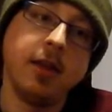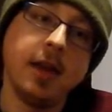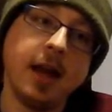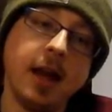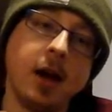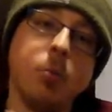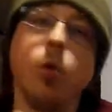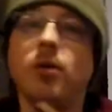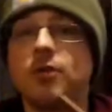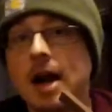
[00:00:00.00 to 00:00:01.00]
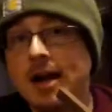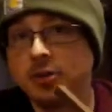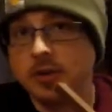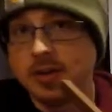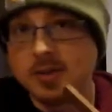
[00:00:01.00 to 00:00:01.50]
they are more
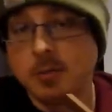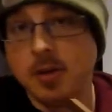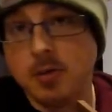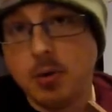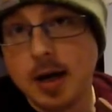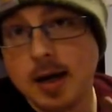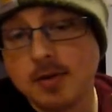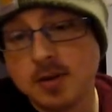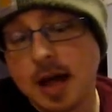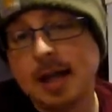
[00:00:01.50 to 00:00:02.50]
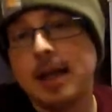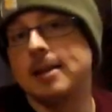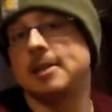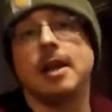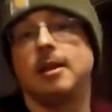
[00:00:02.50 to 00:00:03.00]
fragile than some other brands, I
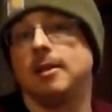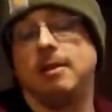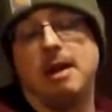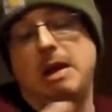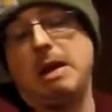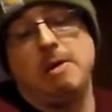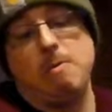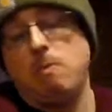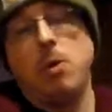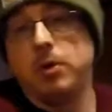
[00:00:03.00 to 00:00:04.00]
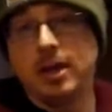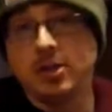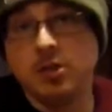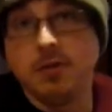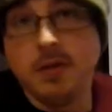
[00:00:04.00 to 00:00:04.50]
can't say that they won't
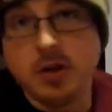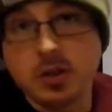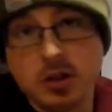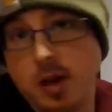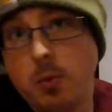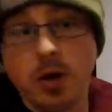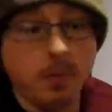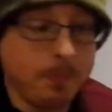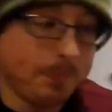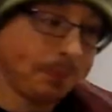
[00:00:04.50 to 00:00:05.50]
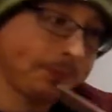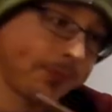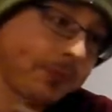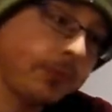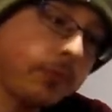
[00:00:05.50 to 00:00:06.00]
catch you fish. They will.
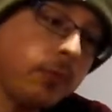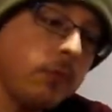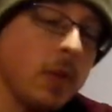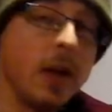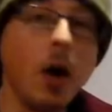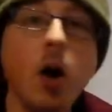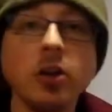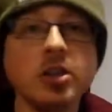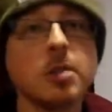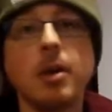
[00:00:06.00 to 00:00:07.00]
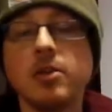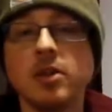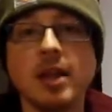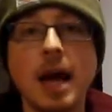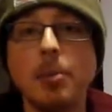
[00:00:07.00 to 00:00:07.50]
It all just depends
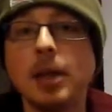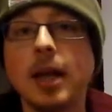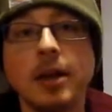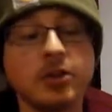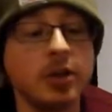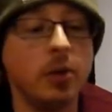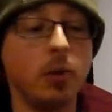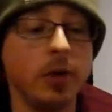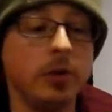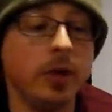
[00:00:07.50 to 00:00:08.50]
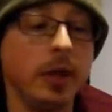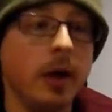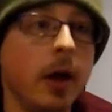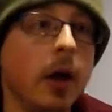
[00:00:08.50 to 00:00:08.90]
on the application and what you need.